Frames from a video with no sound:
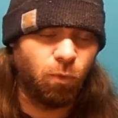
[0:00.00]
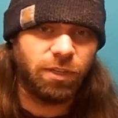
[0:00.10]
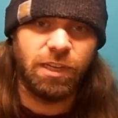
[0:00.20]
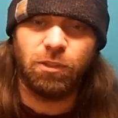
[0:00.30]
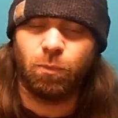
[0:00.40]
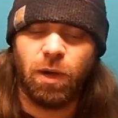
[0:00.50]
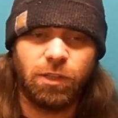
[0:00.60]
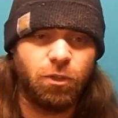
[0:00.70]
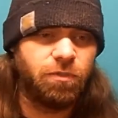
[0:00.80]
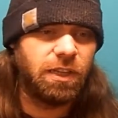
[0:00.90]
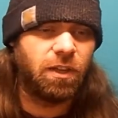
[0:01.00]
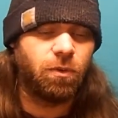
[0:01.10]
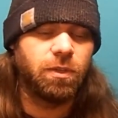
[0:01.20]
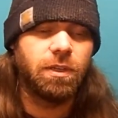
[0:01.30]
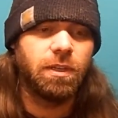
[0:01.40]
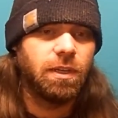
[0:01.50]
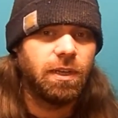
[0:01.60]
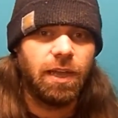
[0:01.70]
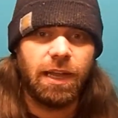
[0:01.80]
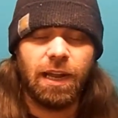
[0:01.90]
inches wide, 2 feet long,
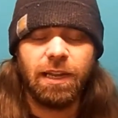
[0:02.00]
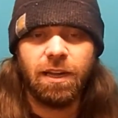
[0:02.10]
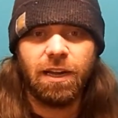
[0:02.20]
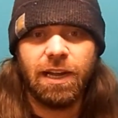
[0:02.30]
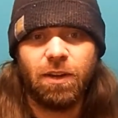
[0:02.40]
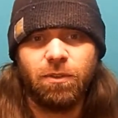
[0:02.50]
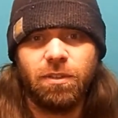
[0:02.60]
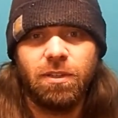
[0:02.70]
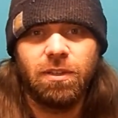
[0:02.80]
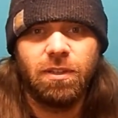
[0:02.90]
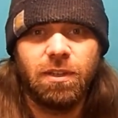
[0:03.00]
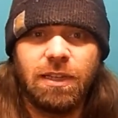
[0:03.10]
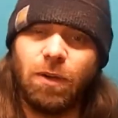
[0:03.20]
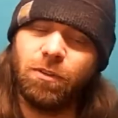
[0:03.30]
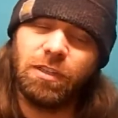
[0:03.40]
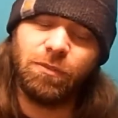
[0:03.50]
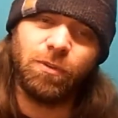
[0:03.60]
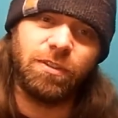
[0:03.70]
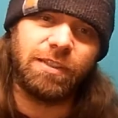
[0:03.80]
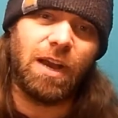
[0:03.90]
and I cut out. Now it was a
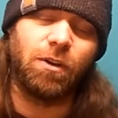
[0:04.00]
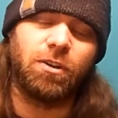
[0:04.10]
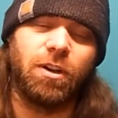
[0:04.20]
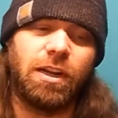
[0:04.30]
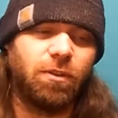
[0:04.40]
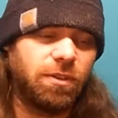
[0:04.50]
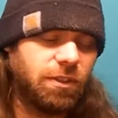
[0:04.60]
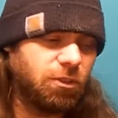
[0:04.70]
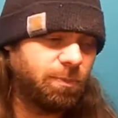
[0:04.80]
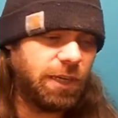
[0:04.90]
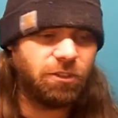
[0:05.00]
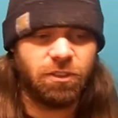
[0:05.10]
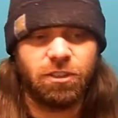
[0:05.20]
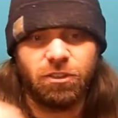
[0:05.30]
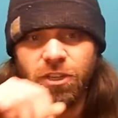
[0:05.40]
different style guitar. Now there's pictures. I'm going to show you